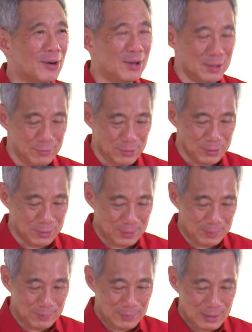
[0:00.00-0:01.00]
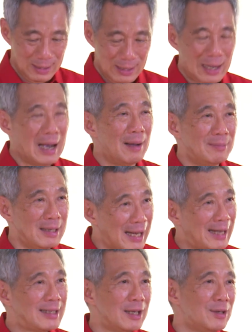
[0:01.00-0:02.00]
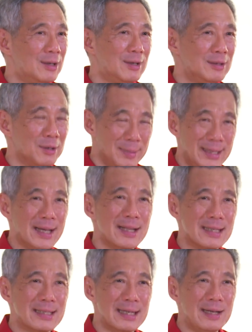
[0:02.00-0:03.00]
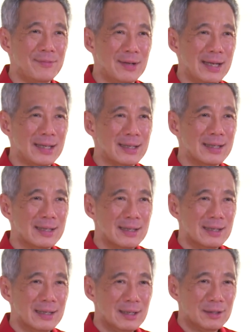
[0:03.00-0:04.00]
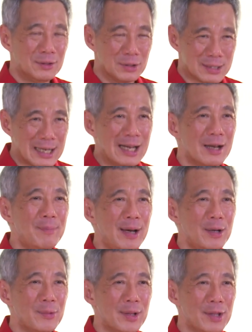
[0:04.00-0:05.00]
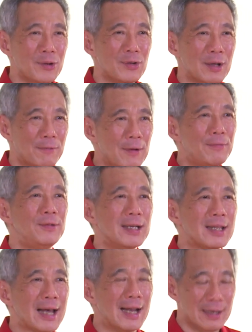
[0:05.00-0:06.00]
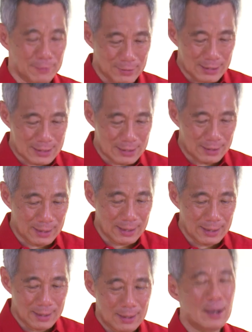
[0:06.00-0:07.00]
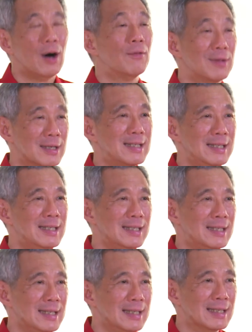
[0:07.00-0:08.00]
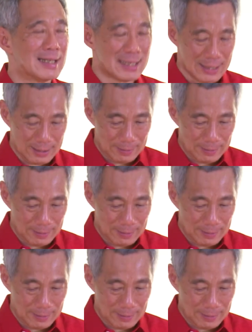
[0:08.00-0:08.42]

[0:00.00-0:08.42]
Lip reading: all of you. I'm delighted to be here this evening to celebrate with you the 50th anniversary of the CCCs.